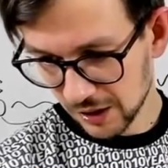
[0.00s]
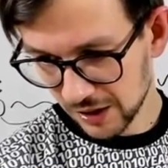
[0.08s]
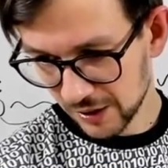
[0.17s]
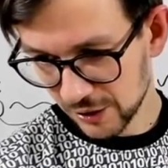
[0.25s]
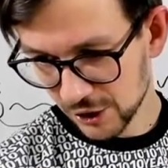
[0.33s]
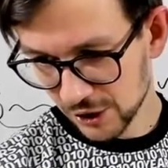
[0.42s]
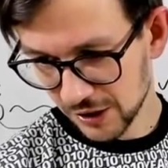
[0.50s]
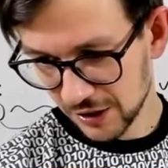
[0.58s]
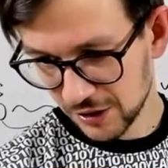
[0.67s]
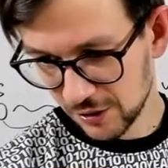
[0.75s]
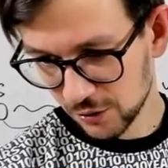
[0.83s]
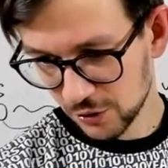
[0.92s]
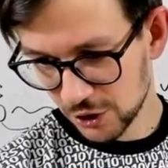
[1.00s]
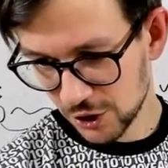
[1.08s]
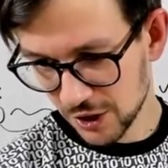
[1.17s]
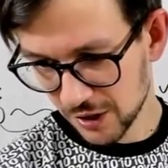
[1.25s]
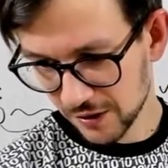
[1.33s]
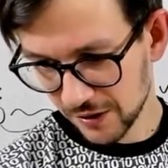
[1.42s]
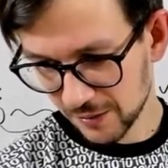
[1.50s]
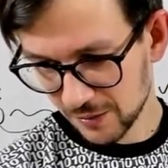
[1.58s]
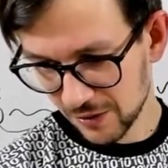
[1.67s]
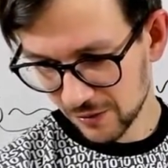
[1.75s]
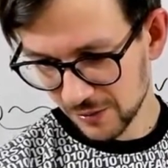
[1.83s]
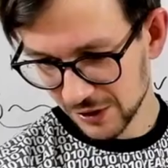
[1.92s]
I just continue to check that my
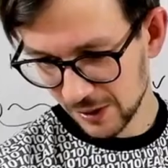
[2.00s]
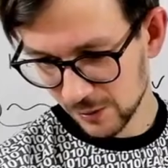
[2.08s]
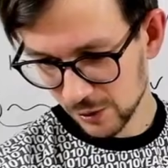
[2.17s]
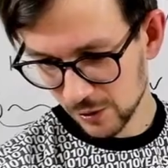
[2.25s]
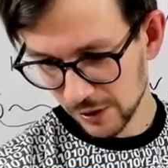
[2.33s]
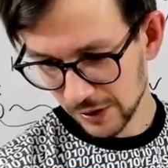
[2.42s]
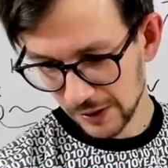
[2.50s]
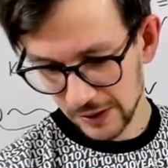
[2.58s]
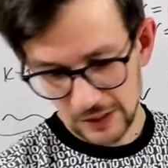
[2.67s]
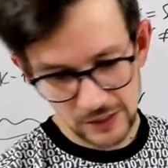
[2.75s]
stream is working.